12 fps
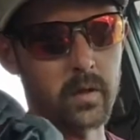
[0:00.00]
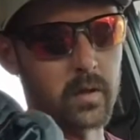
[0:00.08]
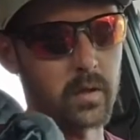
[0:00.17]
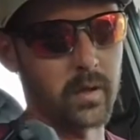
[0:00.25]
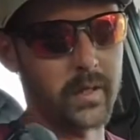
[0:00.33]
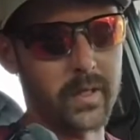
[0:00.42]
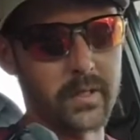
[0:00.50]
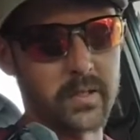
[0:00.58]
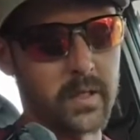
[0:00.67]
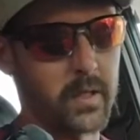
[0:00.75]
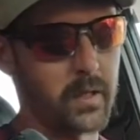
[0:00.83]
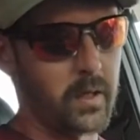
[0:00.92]
Like I
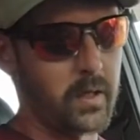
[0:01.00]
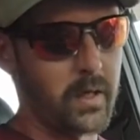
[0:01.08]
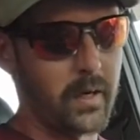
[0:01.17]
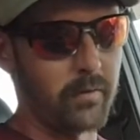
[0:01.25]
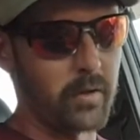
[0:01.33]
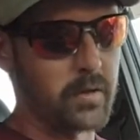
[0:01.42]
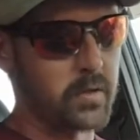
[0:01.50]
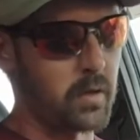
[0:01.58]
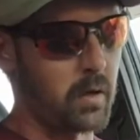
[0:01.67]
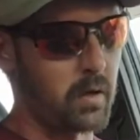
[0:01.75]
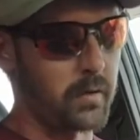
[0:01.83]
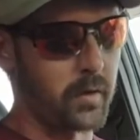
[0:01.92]
said, it never
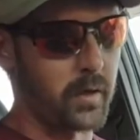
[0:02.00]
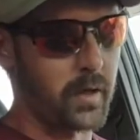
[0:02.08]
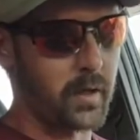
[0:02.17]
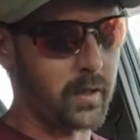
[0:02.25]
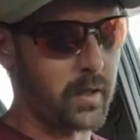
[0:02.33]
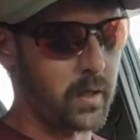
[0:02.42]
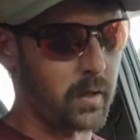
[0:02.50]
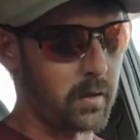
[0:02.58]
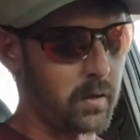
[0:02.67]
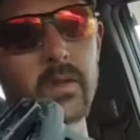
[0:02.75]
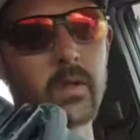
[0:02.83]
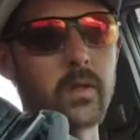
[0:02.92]
stalled or anything.
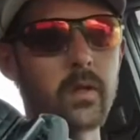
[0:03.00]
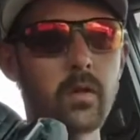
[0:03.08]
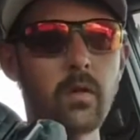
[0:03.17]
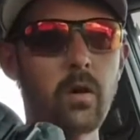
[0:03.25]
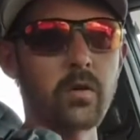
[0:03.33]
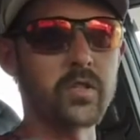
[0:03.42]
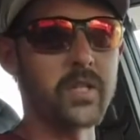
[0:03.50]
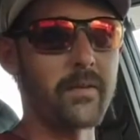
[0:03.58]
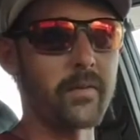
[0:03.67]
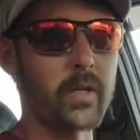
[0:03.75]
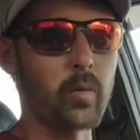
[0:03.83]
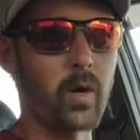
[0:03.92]

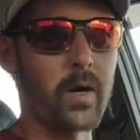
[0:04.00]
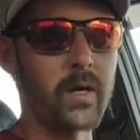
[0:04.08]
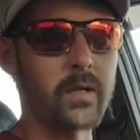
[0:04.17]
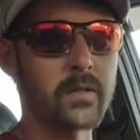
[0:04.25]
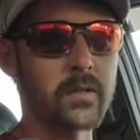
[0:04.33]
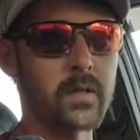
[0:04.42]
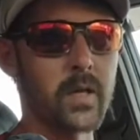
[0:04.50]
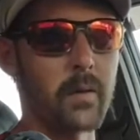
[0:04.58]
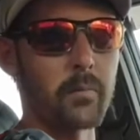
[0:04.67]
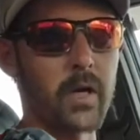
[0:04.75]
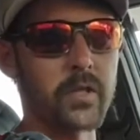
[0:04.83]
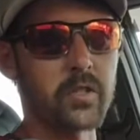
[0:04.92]
Longevity wise, I'm
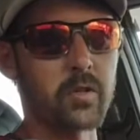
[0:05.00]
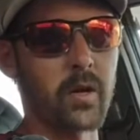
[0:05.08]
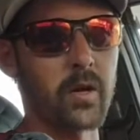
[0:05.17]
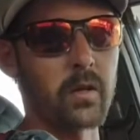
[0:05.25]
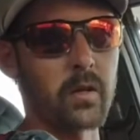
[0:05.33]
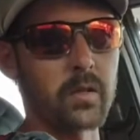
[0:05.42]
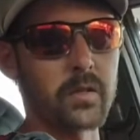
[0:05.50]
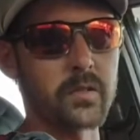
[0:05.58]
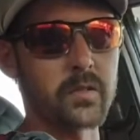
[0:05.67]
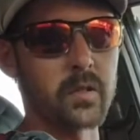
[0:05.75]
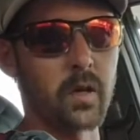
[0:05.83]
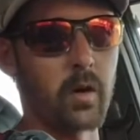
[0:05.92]
not sure how long this
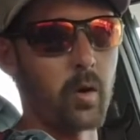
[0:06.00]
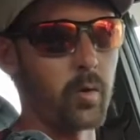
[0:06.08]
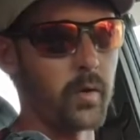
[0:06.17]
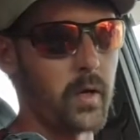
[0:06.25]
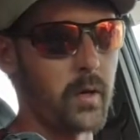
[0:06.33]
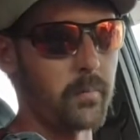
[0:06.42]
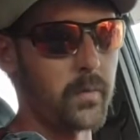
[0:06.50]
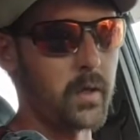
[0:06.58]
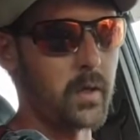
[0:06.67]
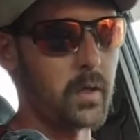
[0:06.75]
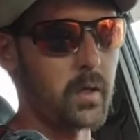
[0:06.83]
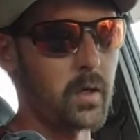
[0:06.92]
is going to hold up.
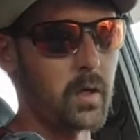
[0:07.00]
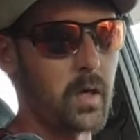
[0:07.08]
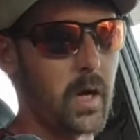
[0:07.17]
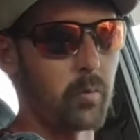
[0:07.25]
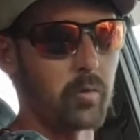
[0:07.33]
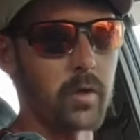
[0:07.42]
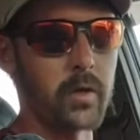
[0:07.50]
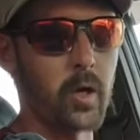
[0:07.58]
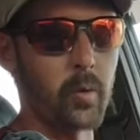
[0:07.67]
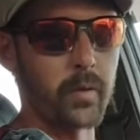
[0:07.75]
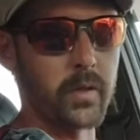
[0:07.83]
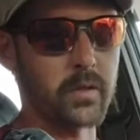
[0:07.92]
I'm really
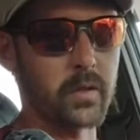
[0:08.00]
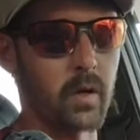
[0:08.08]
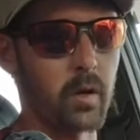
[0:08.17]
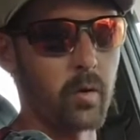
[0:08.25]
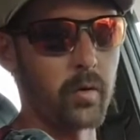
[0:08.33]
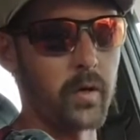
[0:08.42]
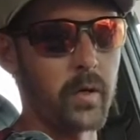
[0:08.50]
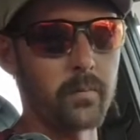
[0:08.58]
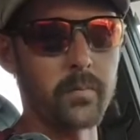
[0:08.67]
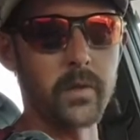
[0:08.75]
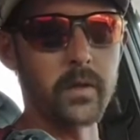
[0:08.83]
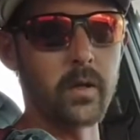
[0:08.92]
hoping it's going to hold up,
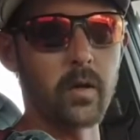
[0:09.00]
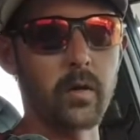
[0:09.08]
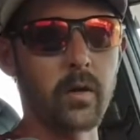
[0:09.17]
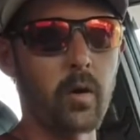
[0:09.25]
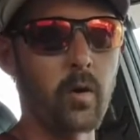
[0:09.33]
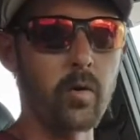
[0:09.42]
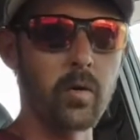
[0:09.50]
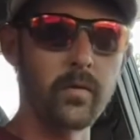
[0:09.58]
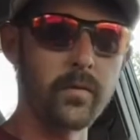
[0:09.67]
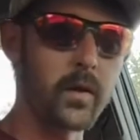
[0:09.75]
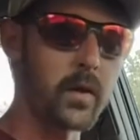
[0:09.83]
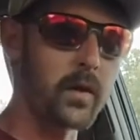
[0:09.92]
you know, the whole
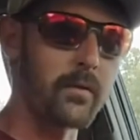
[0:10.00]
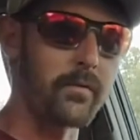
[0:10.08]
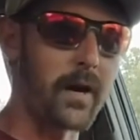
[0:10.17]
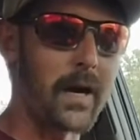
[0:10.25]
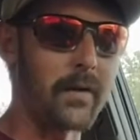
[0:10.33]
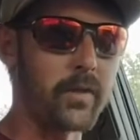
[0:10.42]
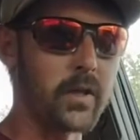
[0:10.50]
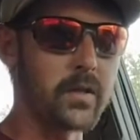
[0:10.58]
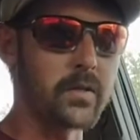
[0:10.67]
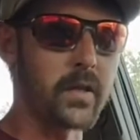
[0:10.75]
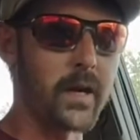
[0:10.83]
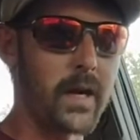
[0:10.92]
5
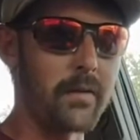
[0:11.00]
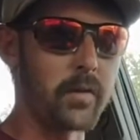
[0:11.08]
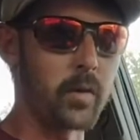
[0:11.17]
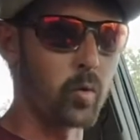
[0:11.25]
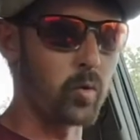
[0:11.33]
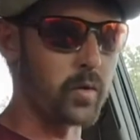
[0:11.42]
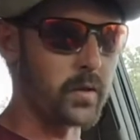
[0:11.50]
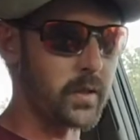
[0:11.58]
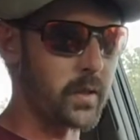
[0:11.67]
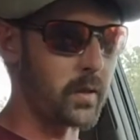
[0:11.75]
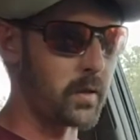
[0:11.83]
years that I have the warranty,